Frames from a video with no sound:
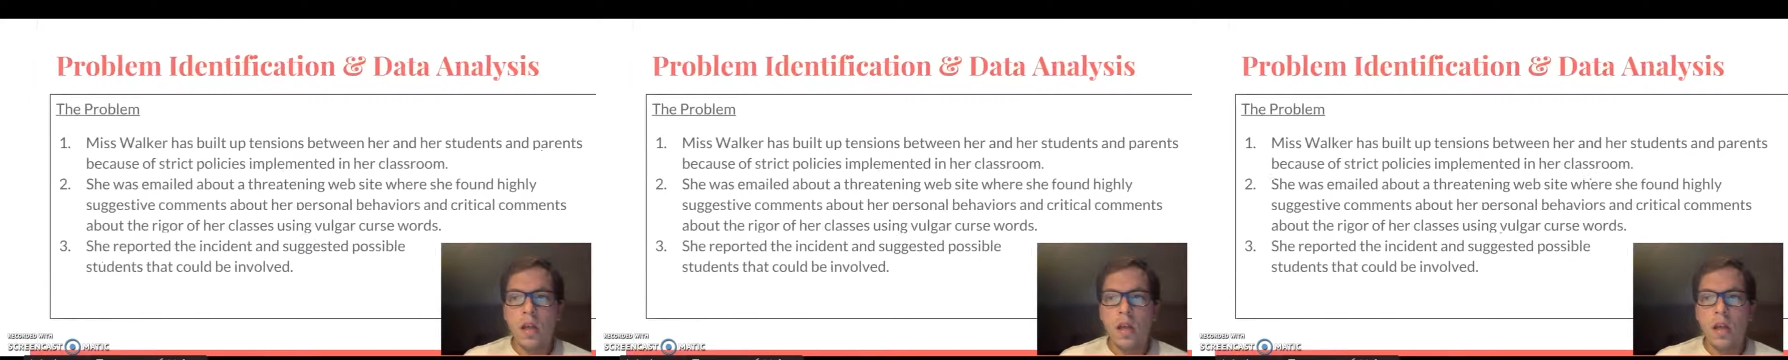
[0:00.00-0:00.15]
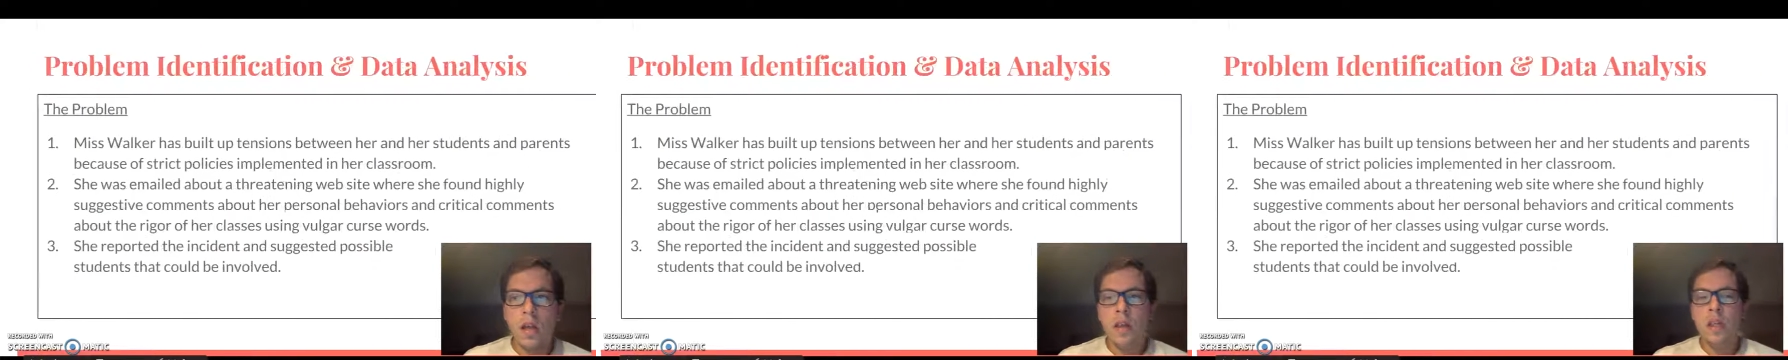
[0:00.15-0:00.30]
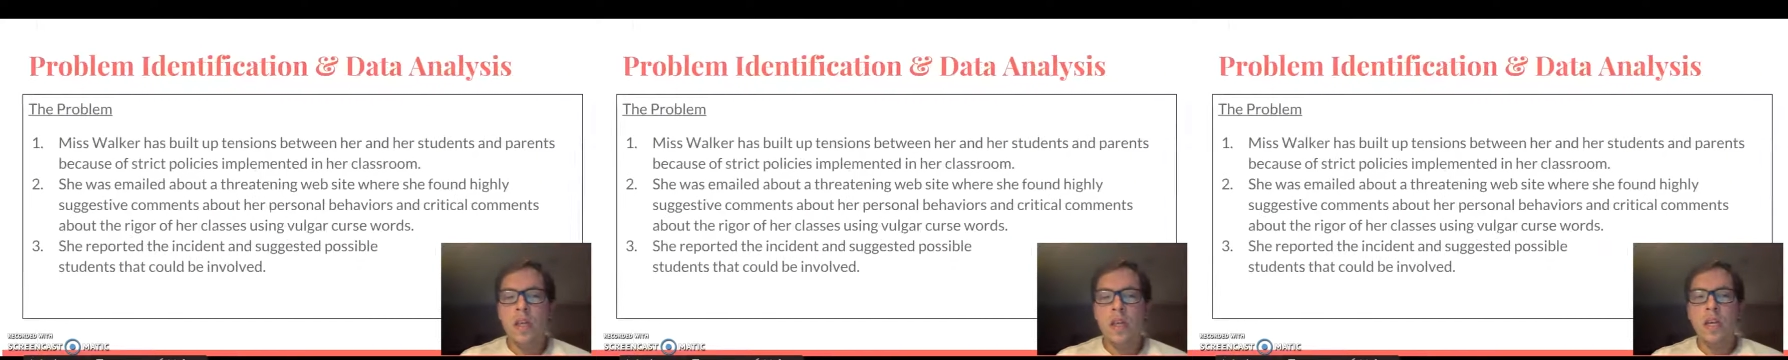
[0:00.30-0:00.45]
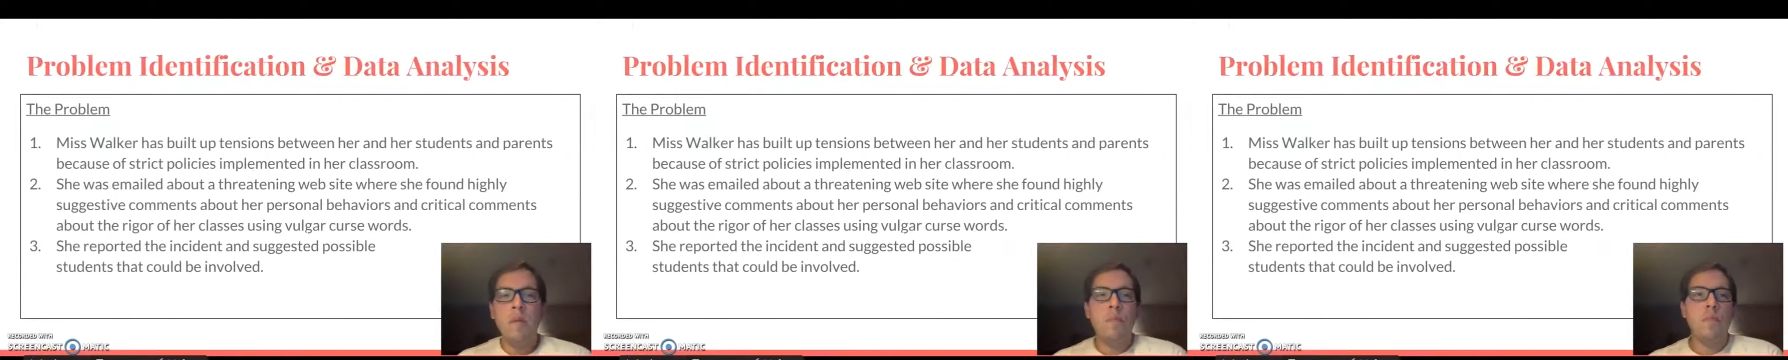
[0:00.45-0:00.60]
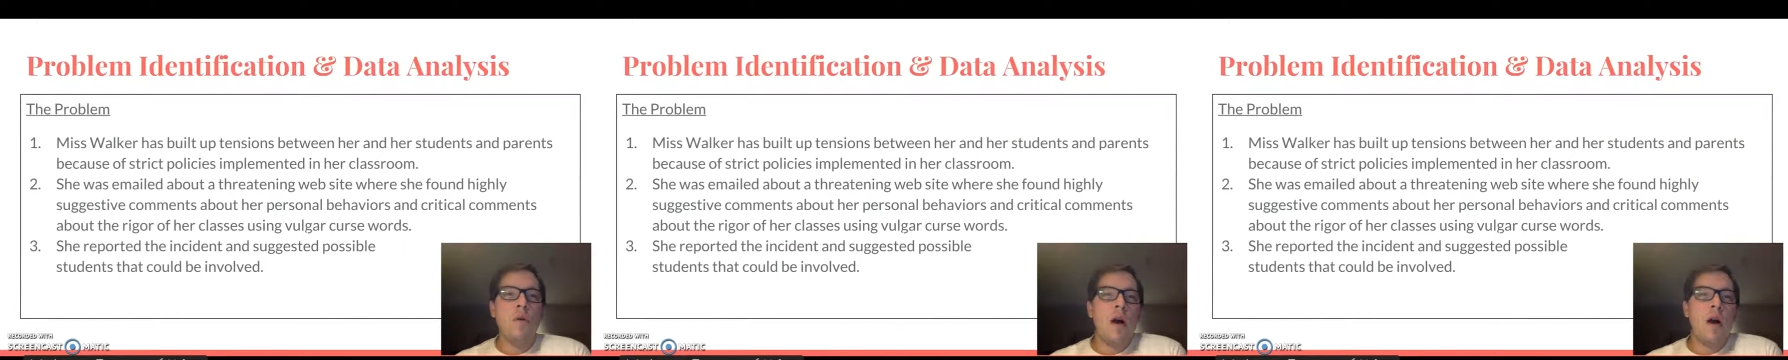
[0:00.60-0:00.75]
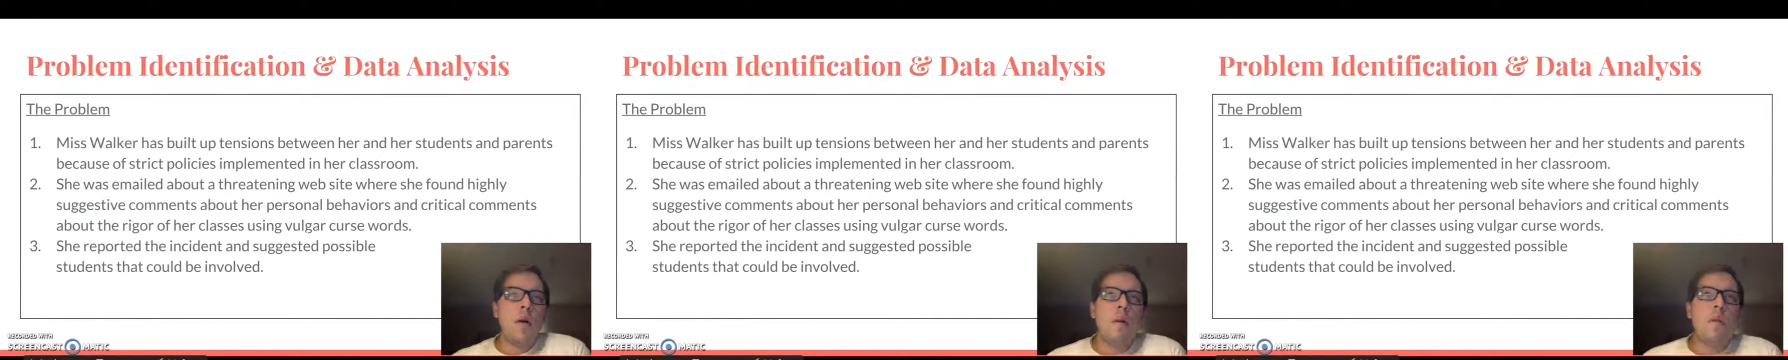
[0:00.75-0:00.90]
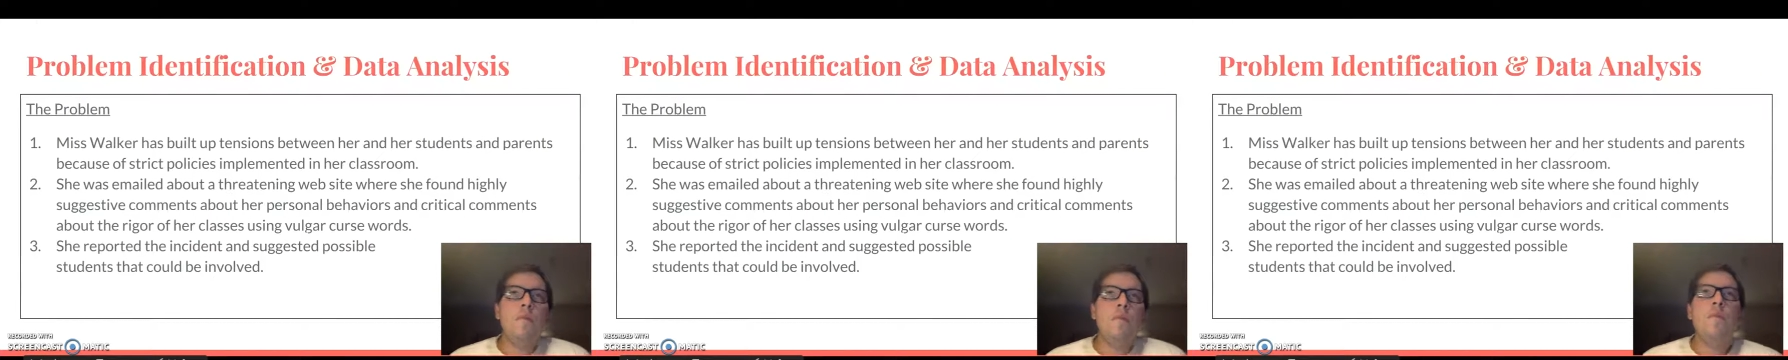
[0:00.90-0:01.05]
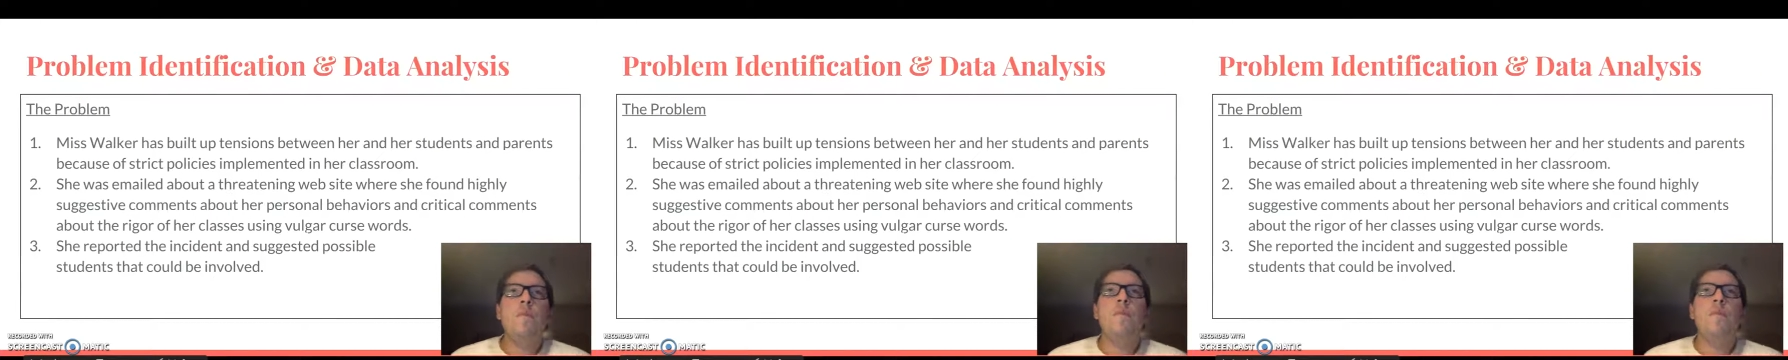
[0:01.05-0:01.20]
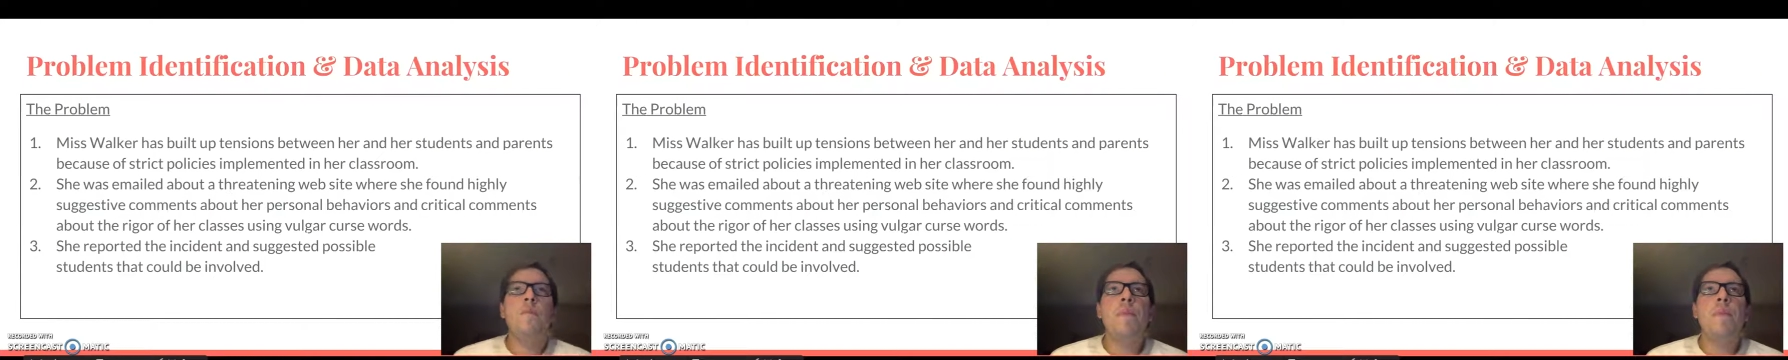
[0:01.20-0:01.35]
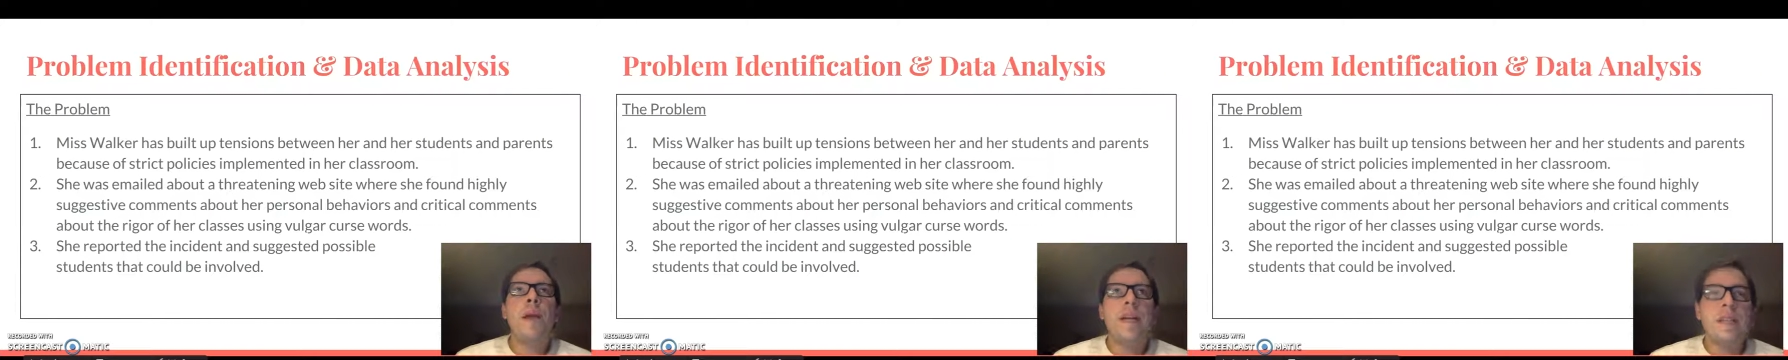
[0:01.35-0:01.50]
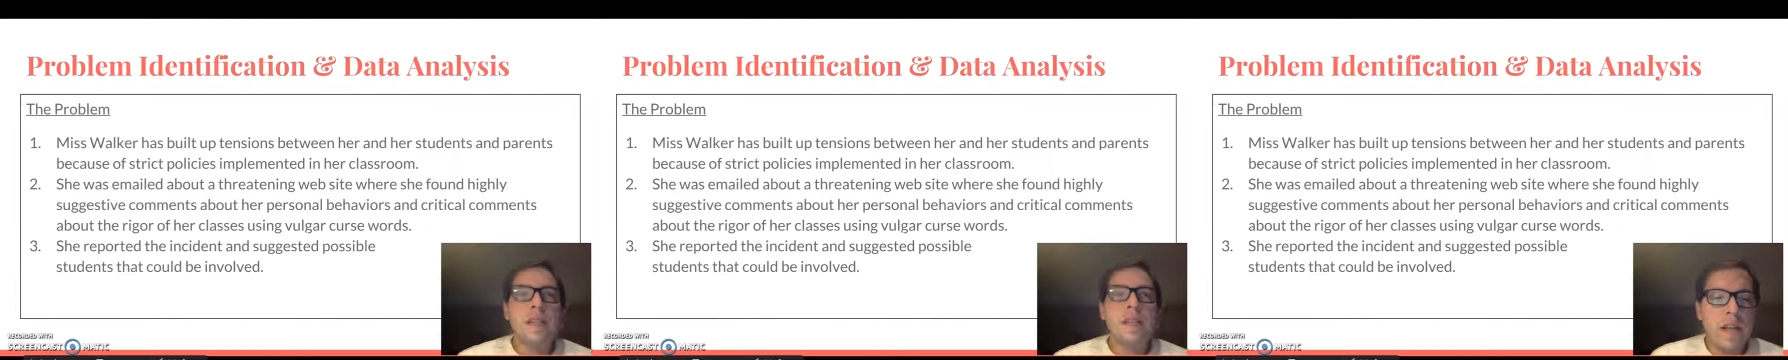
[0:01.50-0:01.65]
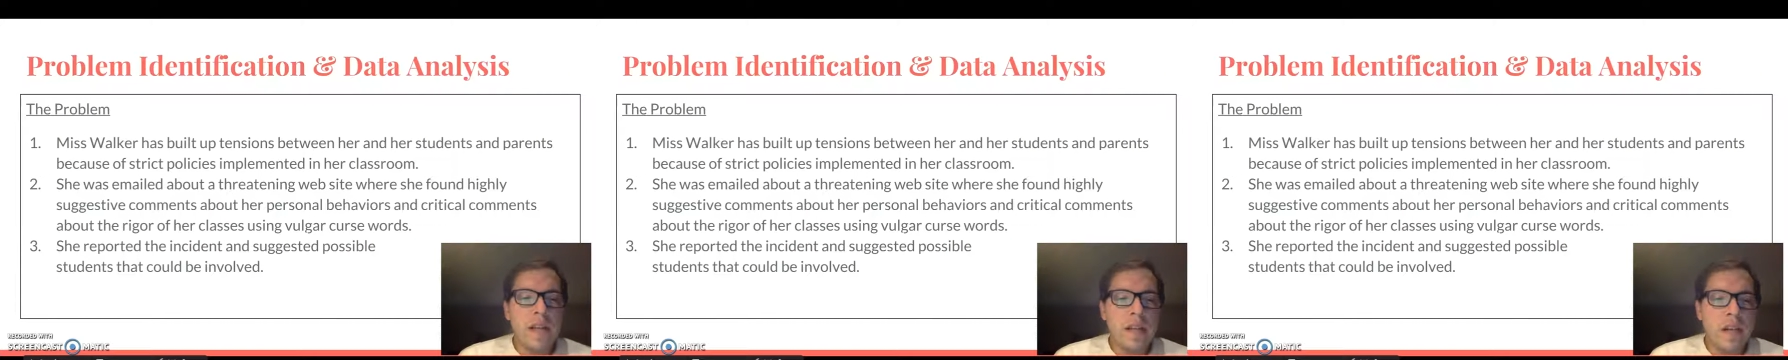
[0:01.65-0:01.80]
the problem based